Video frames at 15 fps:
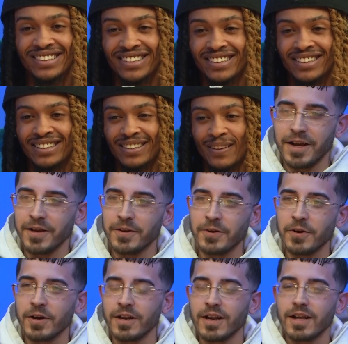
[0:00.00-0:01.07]
Yeah, you
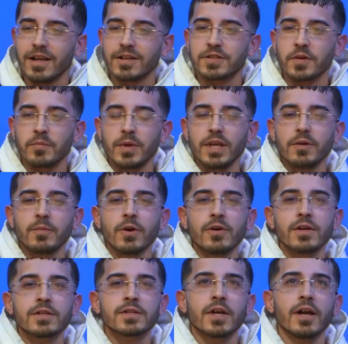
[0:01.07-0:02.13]
know, and to me, bro,
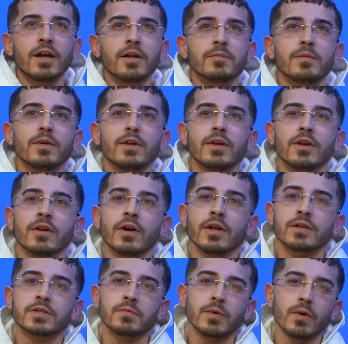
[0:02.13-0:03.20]
it's you know,
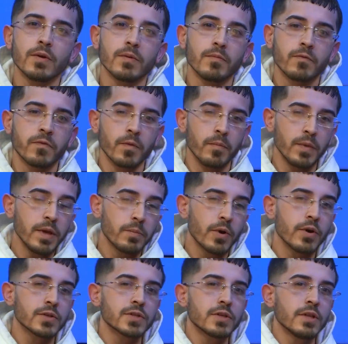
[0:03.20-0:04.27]
it's for me
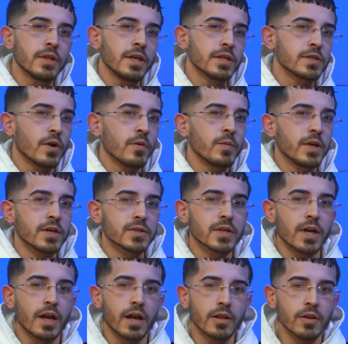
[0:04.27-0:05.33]
personally, it's all because
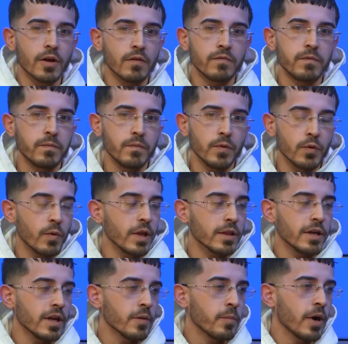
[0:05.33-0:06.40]
like I love New
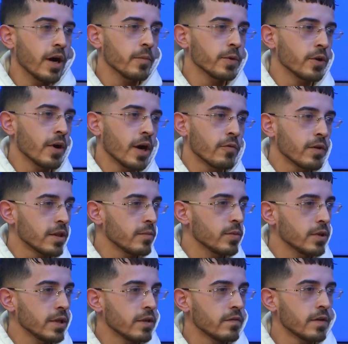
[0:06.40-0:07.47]
England hip hop. You know, I really
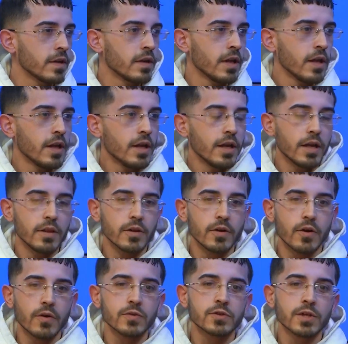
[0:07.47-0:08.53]
believe in the
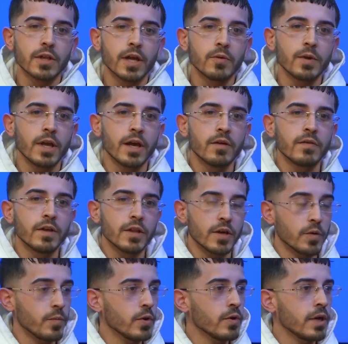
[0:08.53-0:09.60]
culture that we have here, the
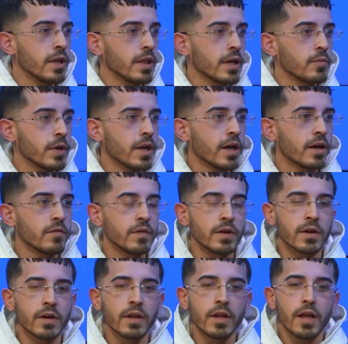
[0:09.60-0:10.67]
community that we have
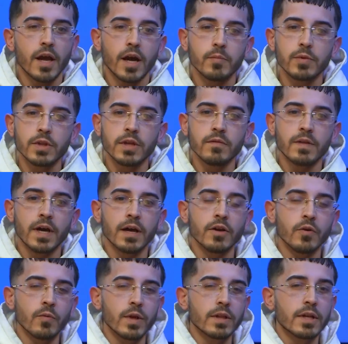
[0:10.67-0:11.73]
here. I believe that
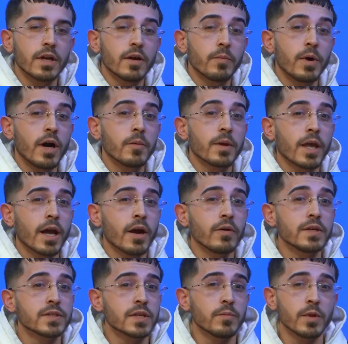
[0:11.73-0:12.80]
New England hip hop
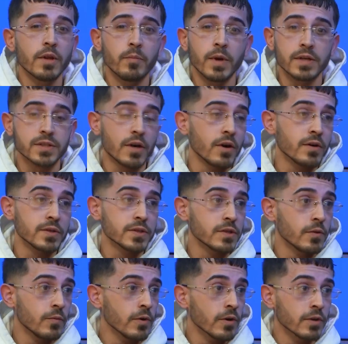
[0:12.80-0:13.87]
carries some of the best artists in
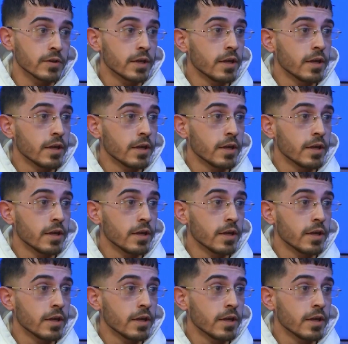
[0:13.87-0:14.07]
the world.